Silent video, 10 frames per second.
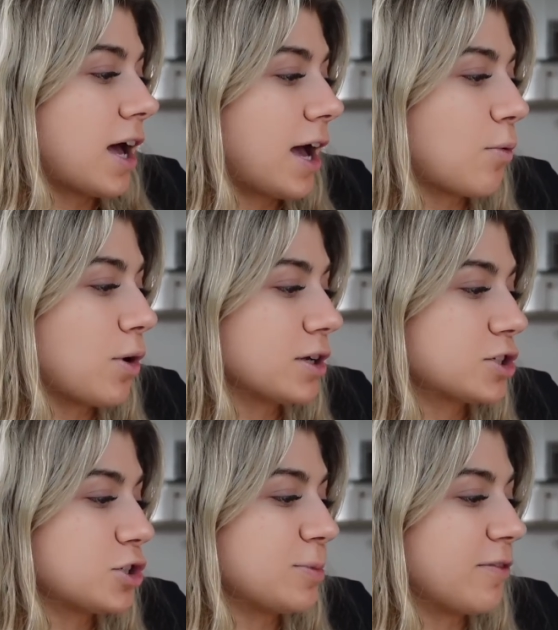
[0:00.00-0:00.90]
I want
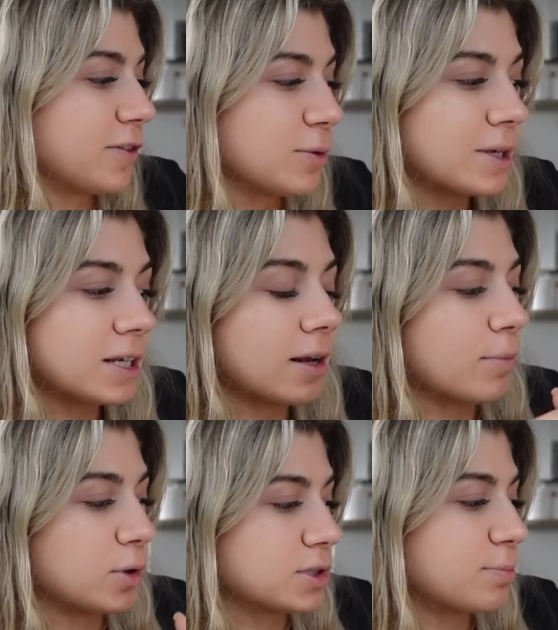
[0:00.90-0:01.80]
to be fluent in
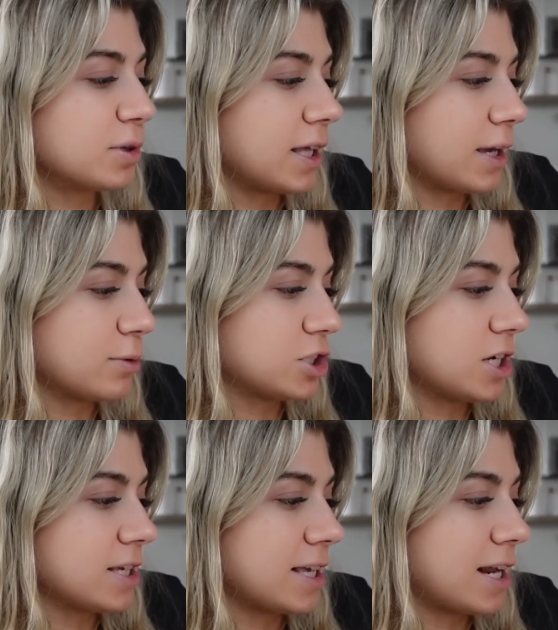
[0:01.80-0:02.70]
multiple
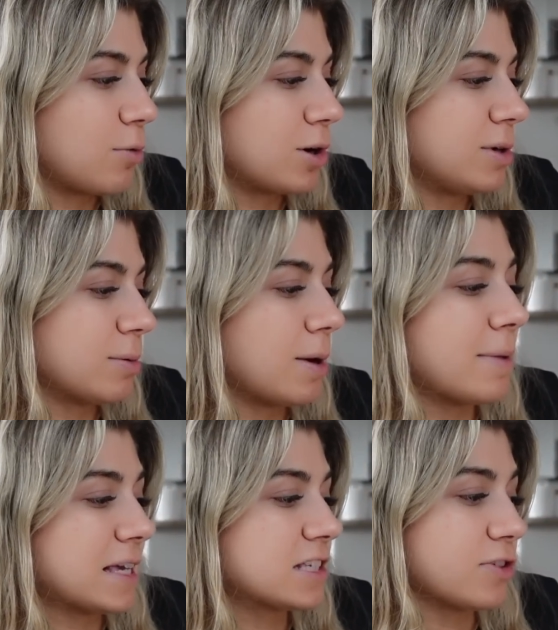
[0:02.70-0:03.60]
languages, and I want to be in my
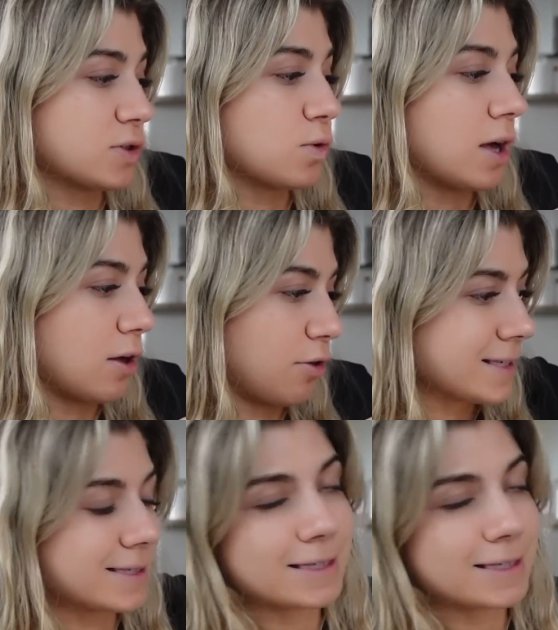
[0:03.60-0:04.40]
best physical health.